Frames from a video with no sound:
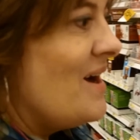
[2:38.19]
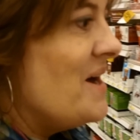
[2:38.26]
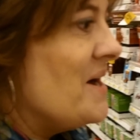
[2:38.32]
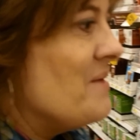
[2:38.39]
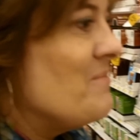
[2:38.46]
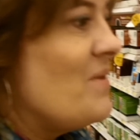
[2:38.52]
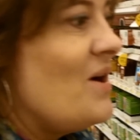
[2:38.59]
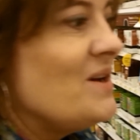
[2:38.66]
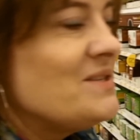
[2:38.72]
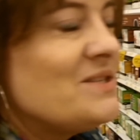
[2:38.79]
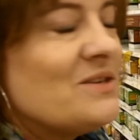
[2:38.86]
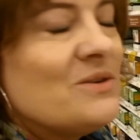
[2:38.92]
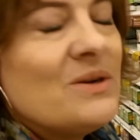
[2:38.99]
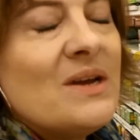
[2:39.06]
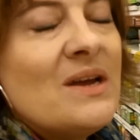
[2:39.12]
Um,
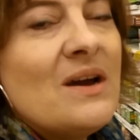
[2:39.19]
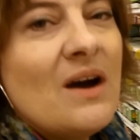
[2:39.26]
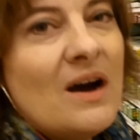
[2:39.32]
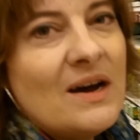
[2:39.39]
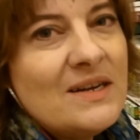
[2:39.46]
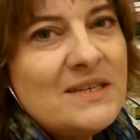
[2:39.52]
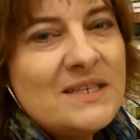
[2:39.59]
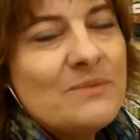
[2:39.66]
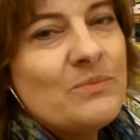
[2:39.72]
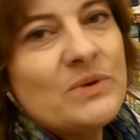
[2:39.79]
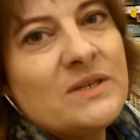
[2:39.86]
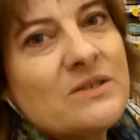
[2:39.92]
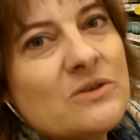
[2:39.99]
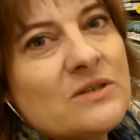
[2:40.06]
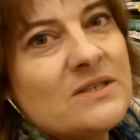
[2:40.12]
also, on tip
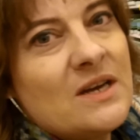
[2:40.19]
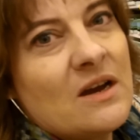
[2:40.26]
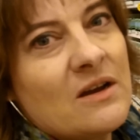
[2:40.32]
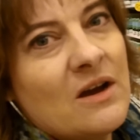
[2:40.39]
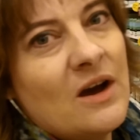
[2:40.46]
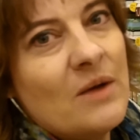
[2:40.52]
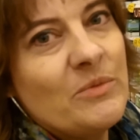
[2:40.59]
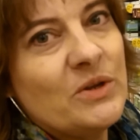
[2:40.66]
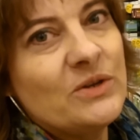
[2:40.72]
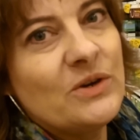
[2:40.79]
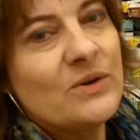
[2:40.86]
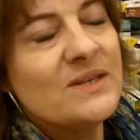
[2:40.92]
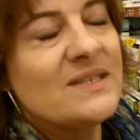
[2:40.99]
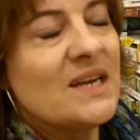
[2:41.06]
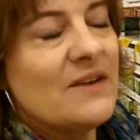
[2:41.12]
resource dot com, you'll
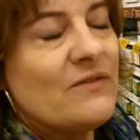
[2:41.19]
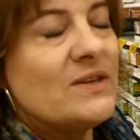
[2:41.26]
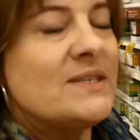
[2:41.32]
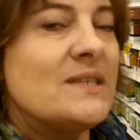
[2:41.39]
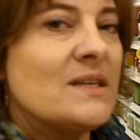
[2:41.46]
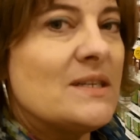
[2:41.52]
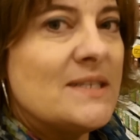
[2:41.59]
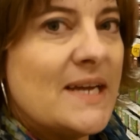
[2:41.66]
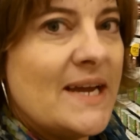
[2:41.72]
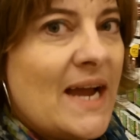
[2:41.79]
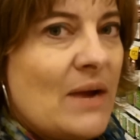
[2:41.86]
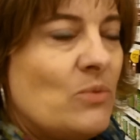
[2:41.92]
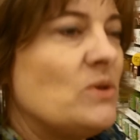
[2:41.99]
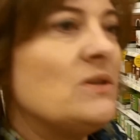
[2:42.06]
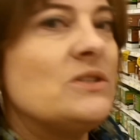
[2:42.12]
notice every single day
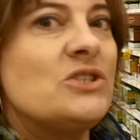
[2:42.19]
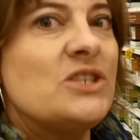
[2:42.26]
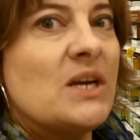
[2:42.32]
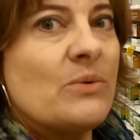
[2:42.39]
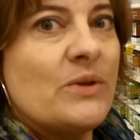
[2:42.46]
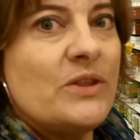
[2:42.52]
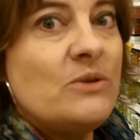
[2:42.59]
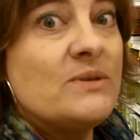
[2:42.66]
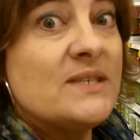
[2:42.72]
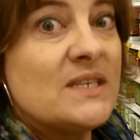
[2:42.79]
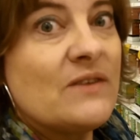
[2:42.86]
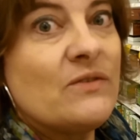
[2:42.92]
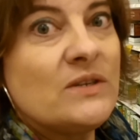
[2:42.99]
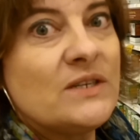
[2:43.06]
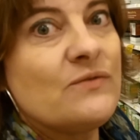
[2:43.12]
I will share with you
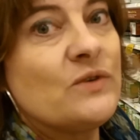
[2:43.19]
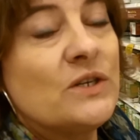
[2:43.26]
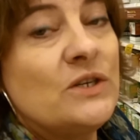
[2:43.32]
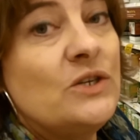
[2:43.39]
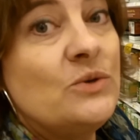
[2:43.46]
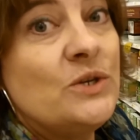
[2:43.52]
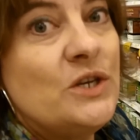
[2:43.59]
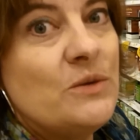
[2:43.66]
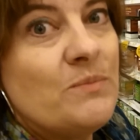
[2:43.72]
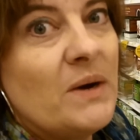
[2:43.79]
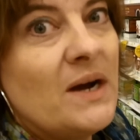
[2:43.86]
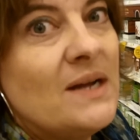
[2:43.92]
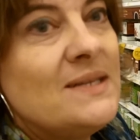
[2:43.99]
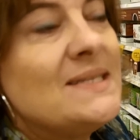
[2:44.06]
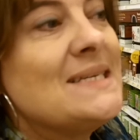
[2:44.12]
several different new
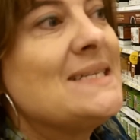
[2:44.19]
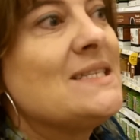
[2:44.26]
coupons.